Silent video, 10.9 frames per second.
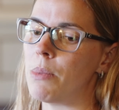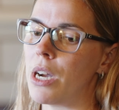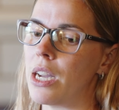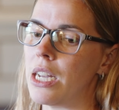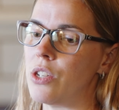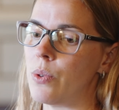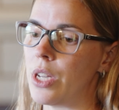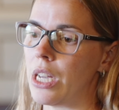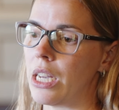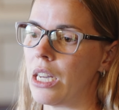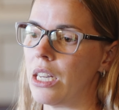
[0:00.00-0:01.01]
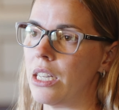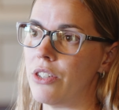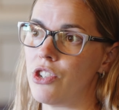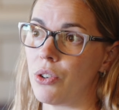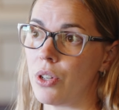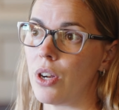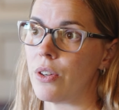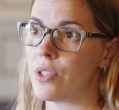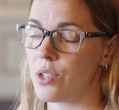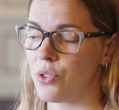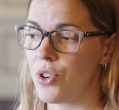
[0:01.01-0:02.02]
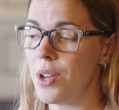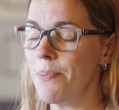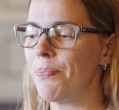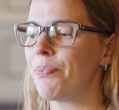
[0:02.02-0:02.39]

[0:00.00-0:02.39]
by doing a general arts degree.